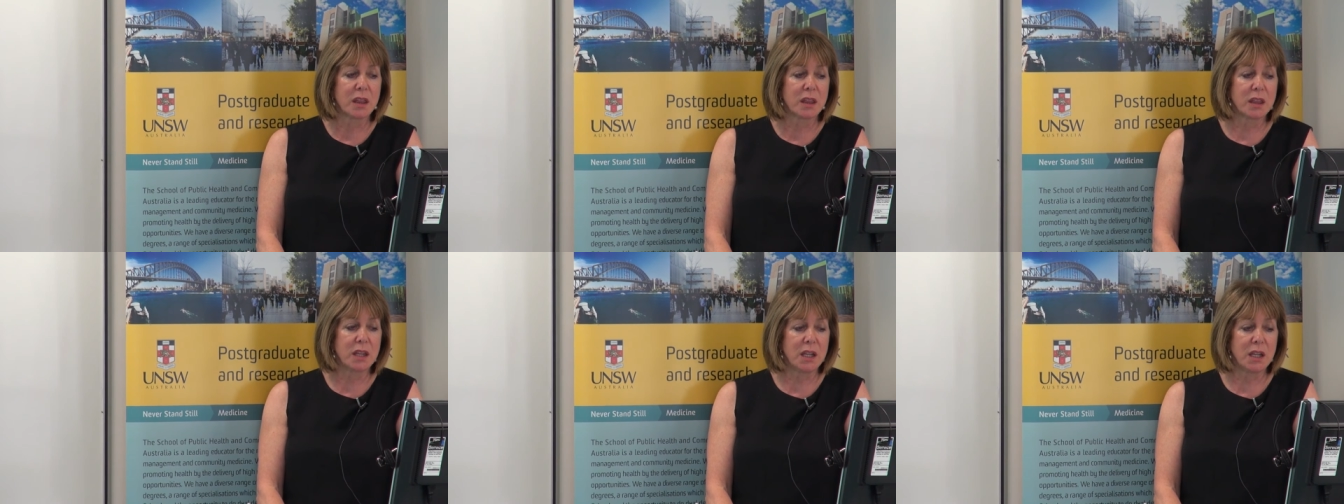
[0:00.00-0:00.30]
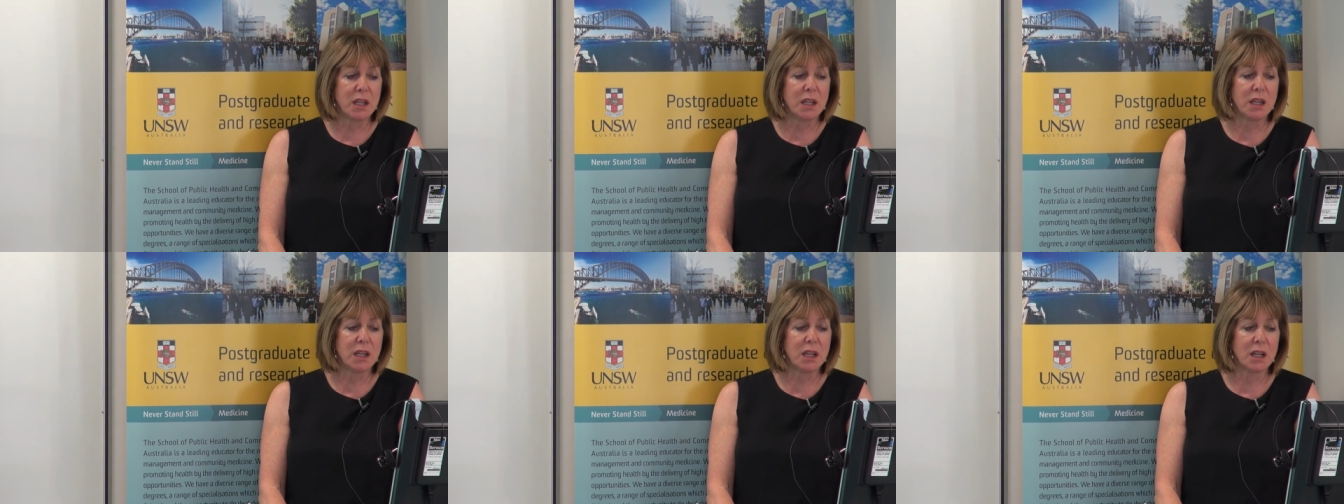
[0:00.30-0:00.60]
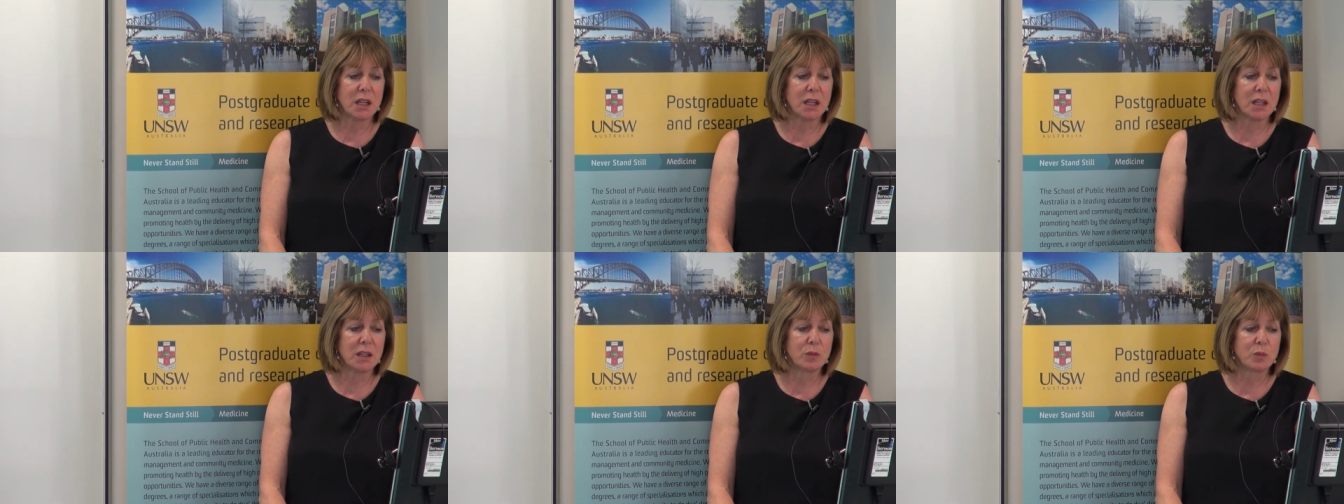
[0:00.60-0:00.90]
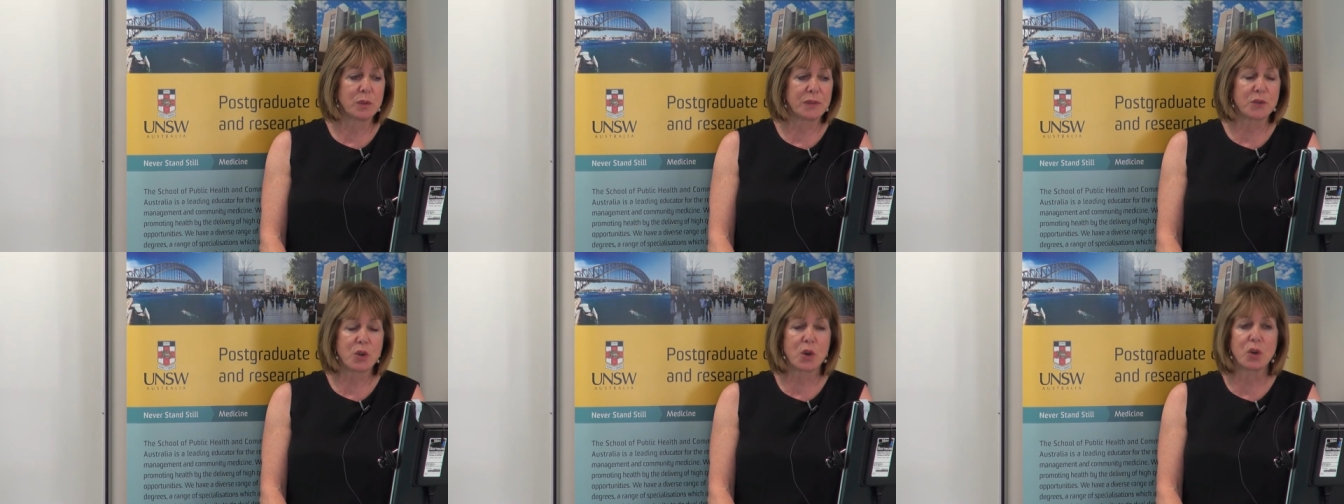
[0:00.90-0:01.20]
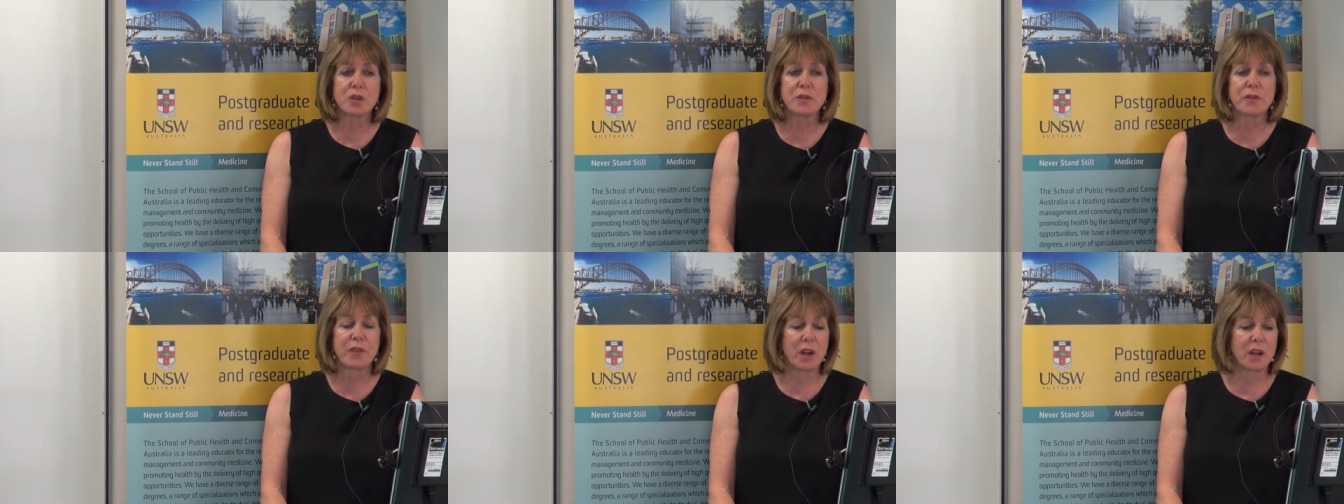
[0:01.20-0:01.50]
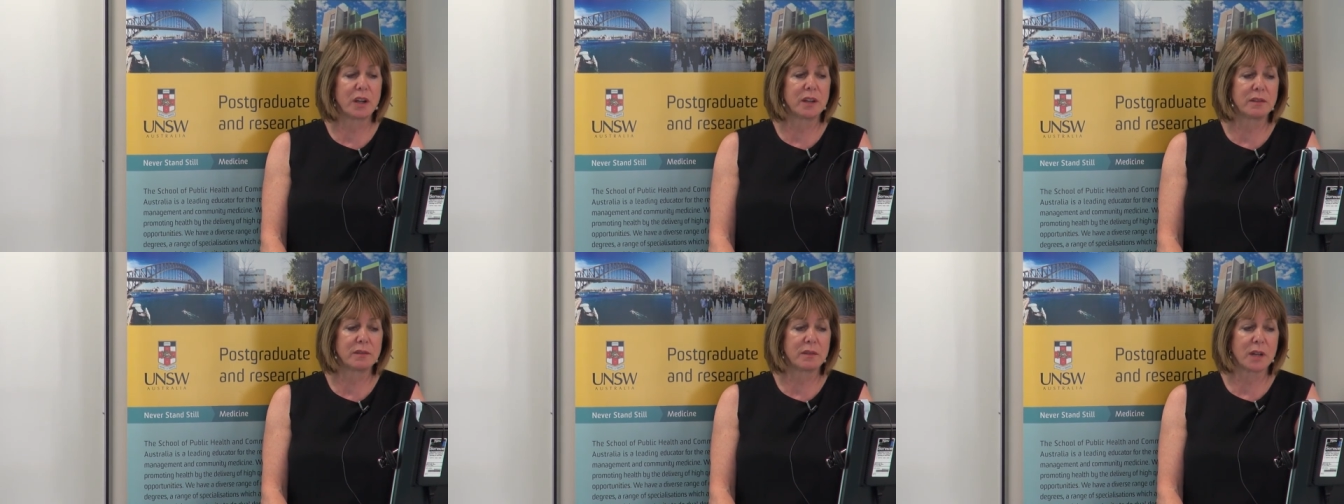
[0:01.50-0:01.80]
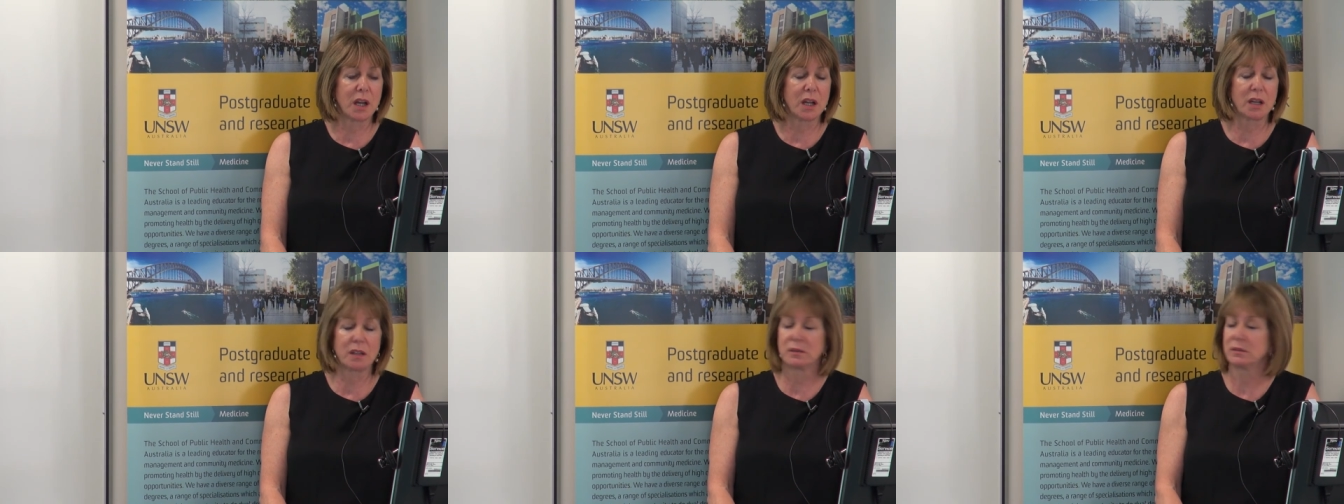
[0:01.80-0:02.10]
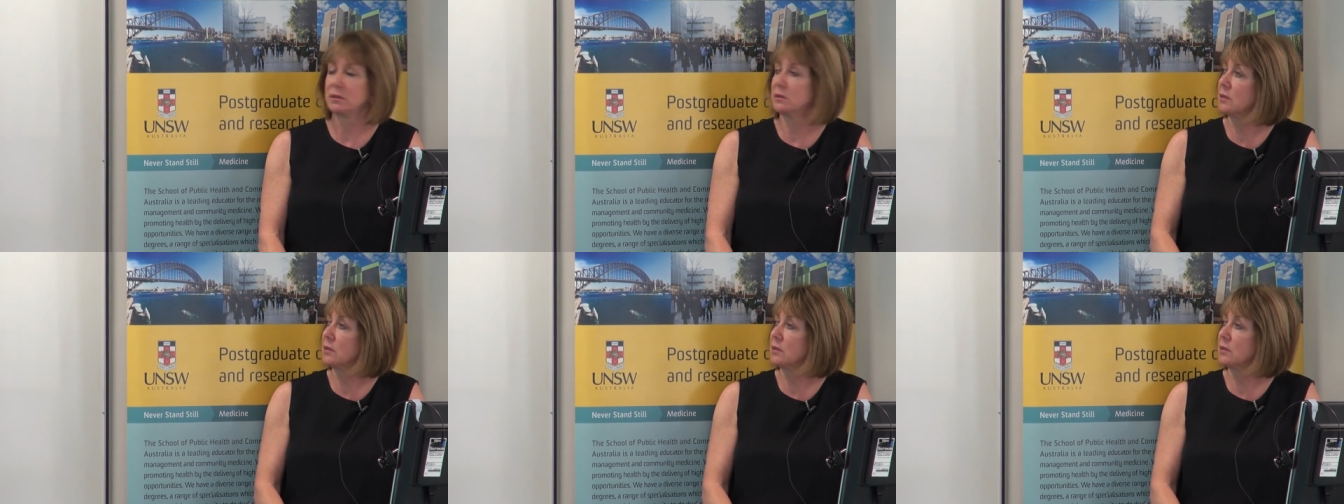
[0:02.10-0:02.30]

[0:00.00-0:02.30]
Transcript: the uh, we talked very uh,